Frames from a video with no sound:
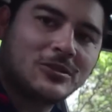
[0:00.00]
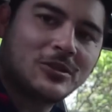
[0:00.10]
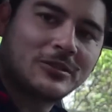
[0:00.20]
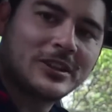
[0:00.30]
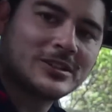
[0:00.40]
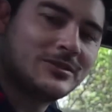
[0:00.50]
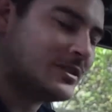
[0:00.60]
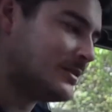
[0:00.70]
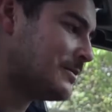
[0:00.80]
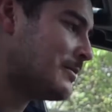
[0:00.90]
all the rest of it.
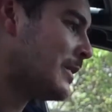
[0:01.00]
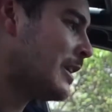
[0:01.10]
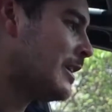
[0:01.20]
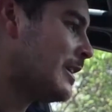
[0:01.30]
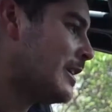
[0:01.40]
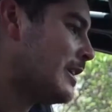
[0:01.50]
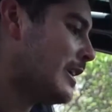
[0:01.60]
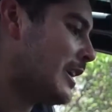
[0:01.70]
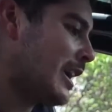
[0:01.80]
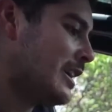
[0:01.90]

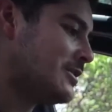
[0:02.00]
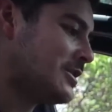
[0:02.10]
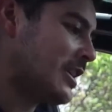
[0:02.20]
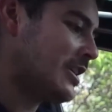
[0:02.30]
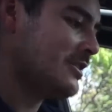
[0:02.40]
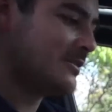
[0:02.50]
Okay, so